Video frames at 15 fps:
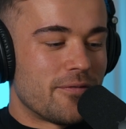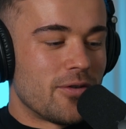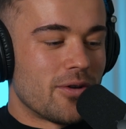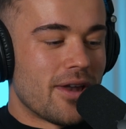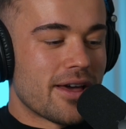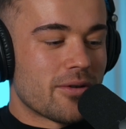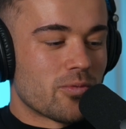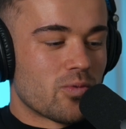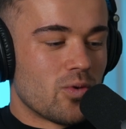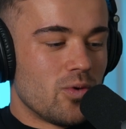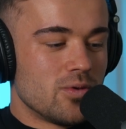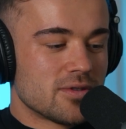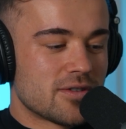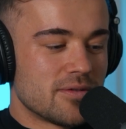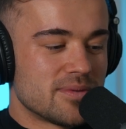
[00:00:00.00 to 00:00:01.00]
feel like
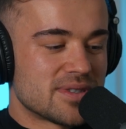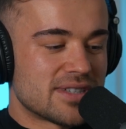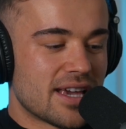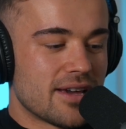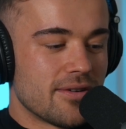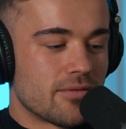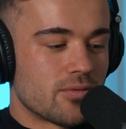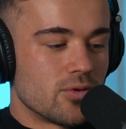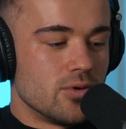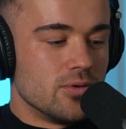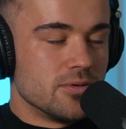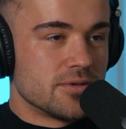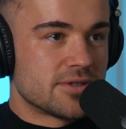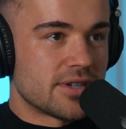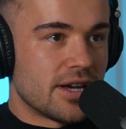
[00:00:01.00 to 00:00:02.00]
rules for the sake of
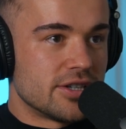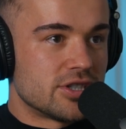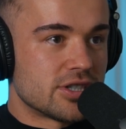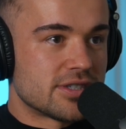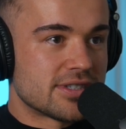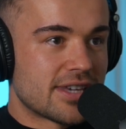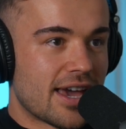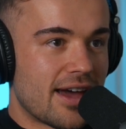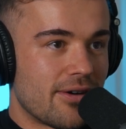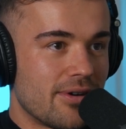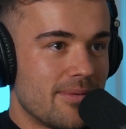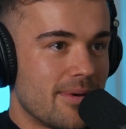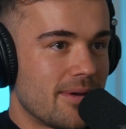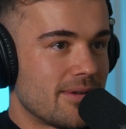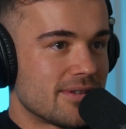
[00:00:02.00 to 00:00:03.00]
rules are just
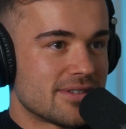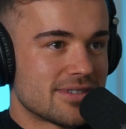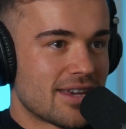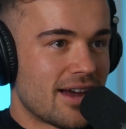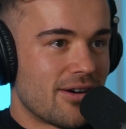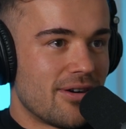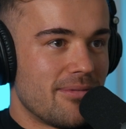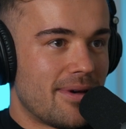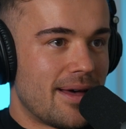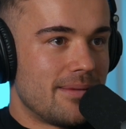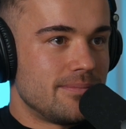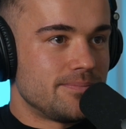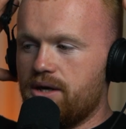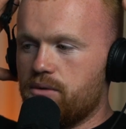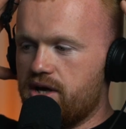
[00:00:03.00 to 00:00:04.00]
scary. That's scary,
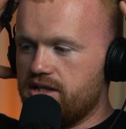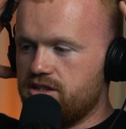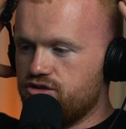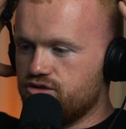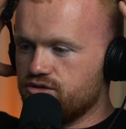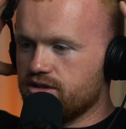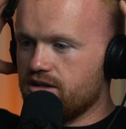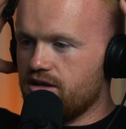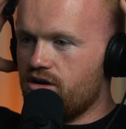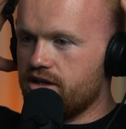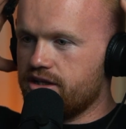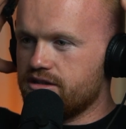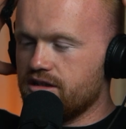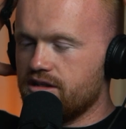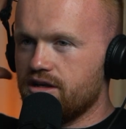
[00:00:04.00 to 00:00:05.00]
man. where'd you draw the
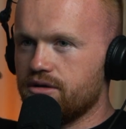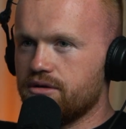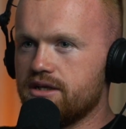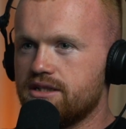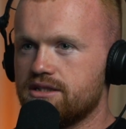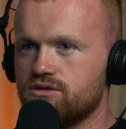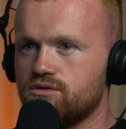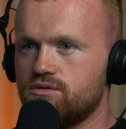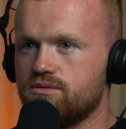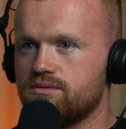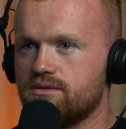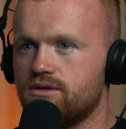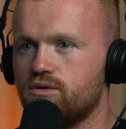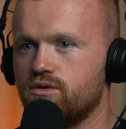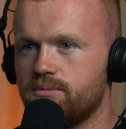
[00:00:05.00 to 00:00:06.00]
line? I don't know. It's
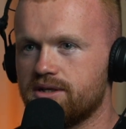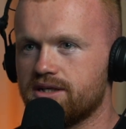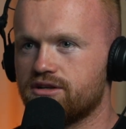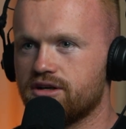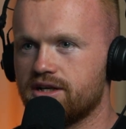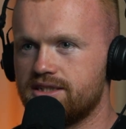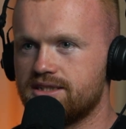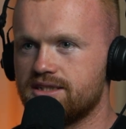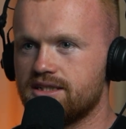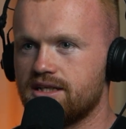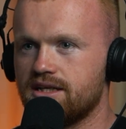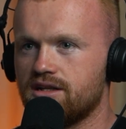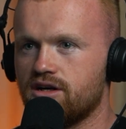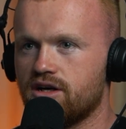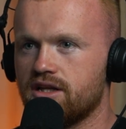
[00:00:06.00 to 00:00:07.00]
all a bit
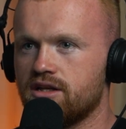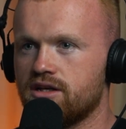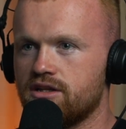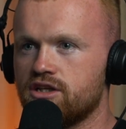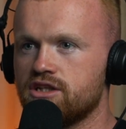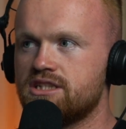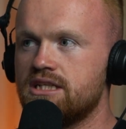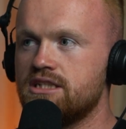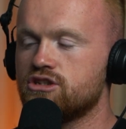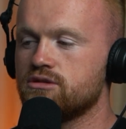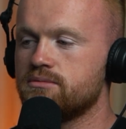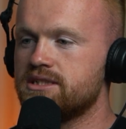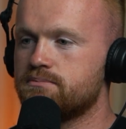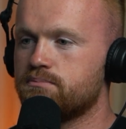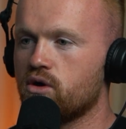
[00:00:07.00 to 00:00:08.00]
crazy. Like, the
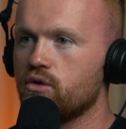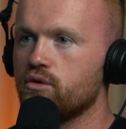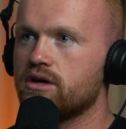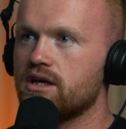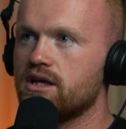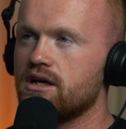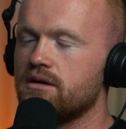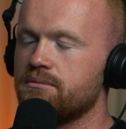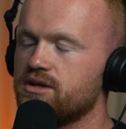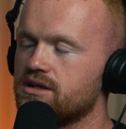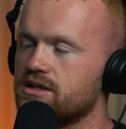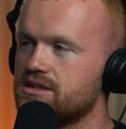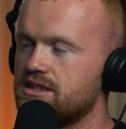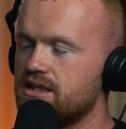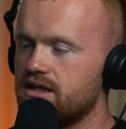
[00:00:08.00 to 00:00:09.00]
system is broken. I'm not
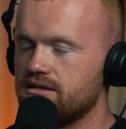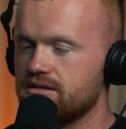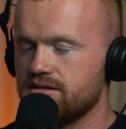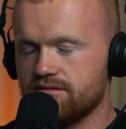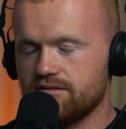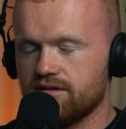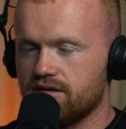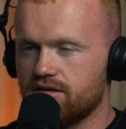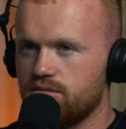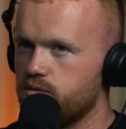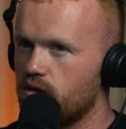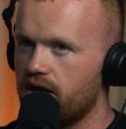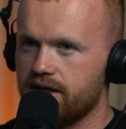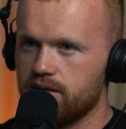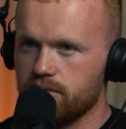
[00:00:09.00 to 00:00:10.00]
going to sit here and, like,
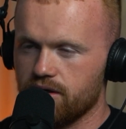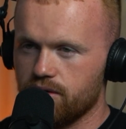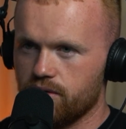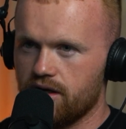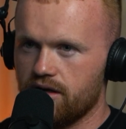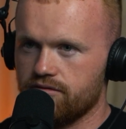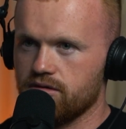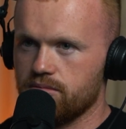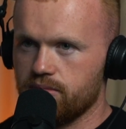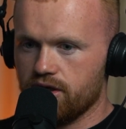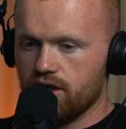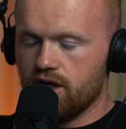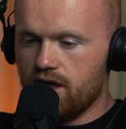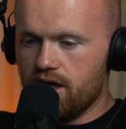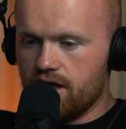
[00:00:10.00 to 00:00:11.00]
complain about it or whatever,
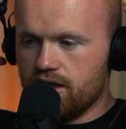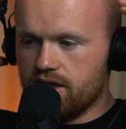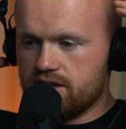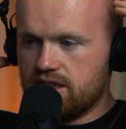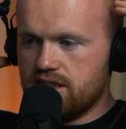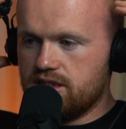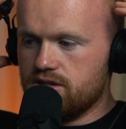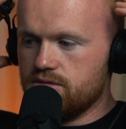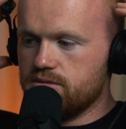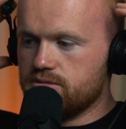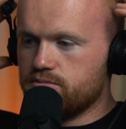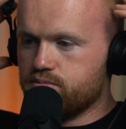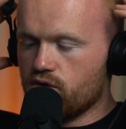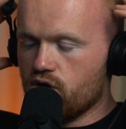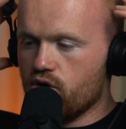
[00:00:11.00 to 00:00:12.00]
but the system is
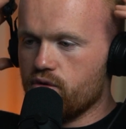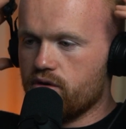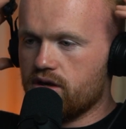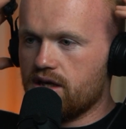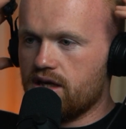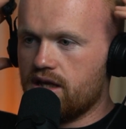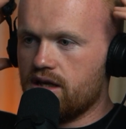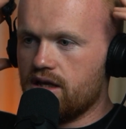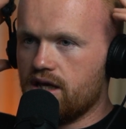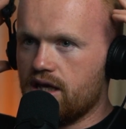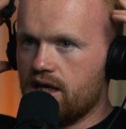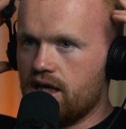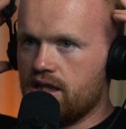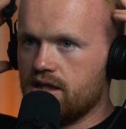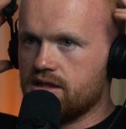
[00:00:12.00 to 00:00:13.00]
broken
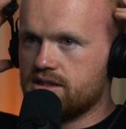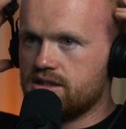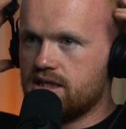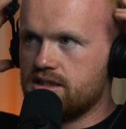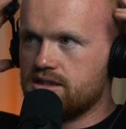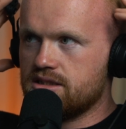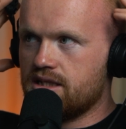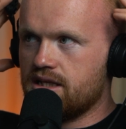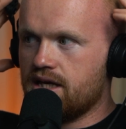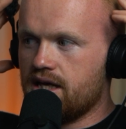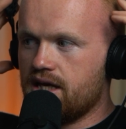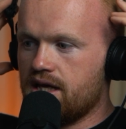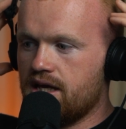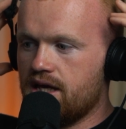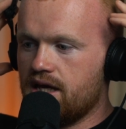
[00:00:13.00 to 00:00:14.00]
in the sense that